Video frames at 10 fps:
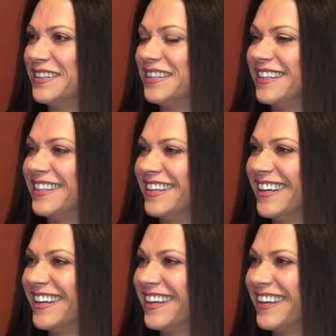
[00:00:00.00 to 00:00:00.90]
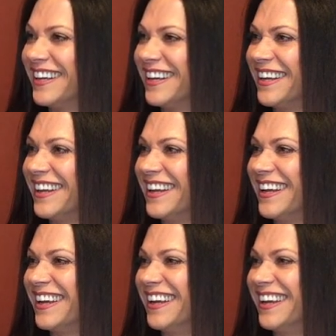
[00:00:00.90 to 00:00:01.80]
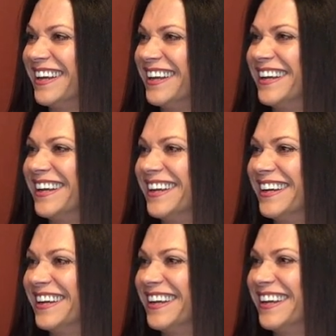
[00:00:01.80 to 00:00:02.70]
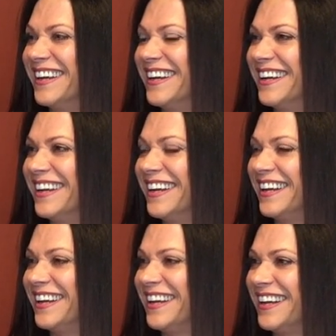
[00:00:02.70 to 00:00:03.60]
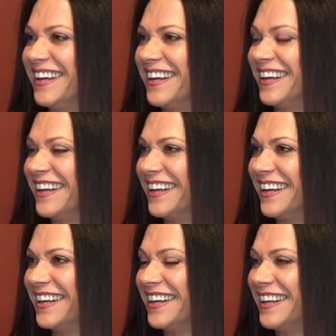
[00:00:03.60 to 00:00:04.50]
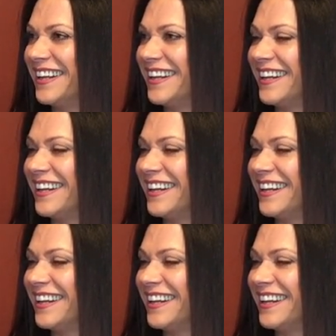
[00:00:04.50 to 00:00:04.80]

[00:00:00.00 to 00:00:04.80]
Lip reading: No words are spoken by the person on screen.